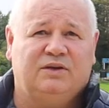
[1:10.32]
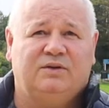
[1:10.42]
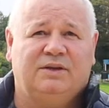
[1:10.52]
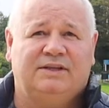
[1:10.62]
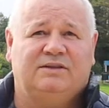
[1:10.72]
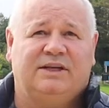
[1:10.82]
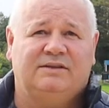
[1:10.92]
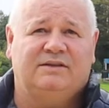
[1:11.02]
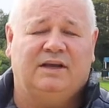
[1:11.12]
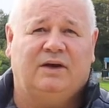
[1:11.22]
to do these
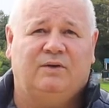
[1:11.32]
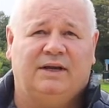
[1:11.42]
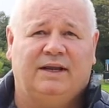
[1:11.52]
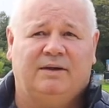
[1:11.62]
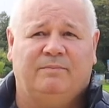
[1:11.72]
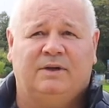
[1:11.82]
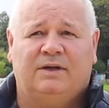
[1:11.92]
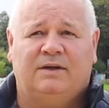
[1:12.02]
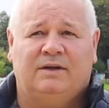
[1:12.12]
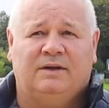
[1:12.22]
years ago, and
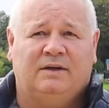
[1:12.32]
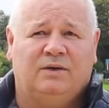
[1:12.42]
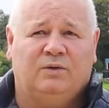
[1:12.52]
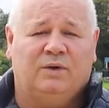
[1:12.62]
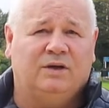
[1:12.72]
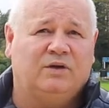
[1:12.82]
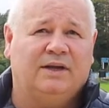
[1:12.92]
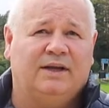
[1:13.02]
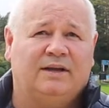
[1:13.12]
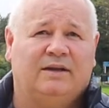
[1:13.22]
we're
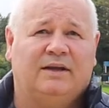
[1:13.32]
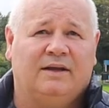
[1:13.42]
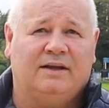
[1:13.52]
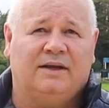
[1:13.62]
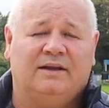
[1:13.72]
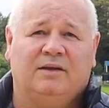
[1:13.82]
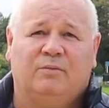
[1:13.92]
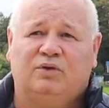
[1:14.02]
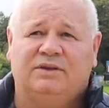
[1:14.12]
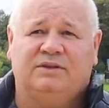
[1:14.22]
looking at getting the
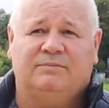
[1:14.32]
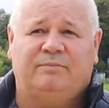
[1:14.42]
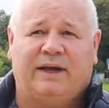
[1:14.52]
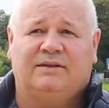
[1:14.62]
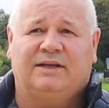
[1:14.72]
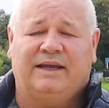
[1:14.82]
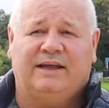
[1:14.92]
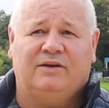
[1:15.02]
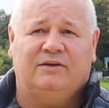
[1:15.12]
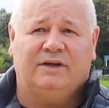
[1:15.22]
boys back
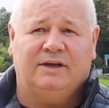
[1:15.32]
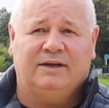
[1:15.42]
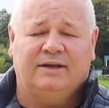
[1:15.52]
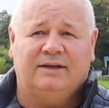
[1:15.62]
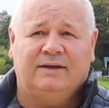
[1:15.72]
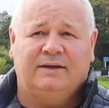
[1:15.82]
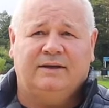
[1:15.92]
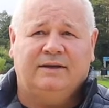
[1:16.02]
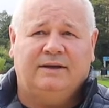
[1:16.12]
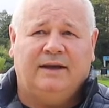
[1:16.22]
together
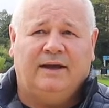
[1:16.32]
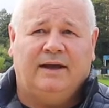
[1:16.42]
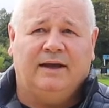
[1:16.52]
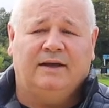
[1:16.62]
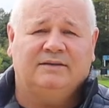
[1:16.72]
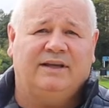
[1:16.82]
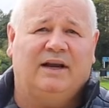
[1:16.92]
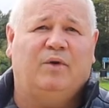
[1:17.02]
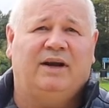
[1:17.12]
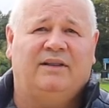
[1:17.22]
and
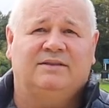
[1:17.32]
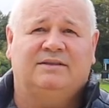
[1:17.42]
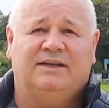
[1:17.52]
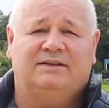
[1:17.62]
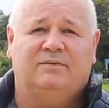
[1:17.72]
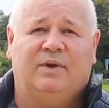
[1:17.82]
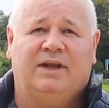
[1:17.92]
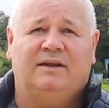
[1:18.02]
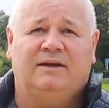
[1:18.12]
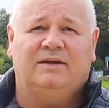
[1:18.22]
celebrating the season. But
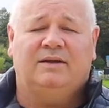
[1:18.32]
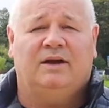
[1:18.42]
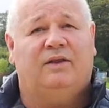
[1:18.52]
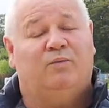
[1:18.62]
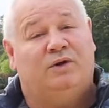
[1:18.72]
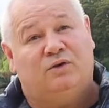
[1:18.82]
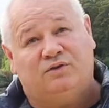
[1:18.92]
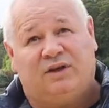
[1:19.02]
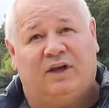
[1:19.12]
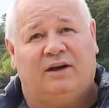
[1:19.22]
you know, then we're
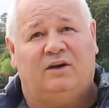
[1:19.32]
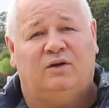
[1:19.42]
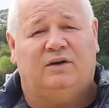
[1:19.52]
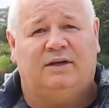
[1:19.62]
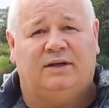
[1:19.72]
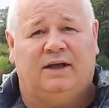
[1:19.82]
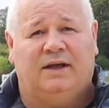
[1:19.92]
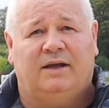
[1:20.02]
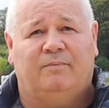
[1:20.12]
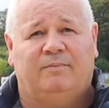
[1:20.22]
also going to look
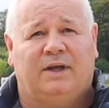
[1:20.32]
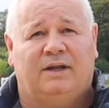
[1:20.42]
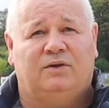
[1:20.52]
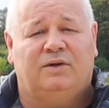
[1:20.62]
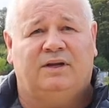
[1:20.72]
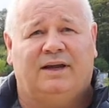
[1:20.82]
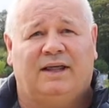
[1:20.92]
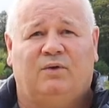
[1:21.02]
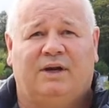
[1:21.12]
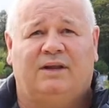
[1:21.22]
at doing
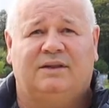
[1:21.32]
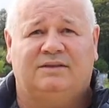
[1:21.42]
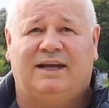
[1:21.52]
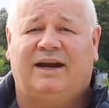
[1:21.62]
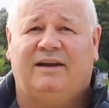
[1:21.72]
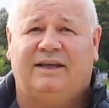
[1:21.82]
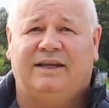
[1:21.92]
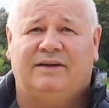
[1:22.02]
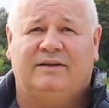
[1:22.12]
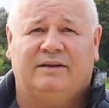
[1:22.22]
another one in the start of the
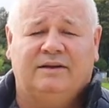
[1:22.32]
year.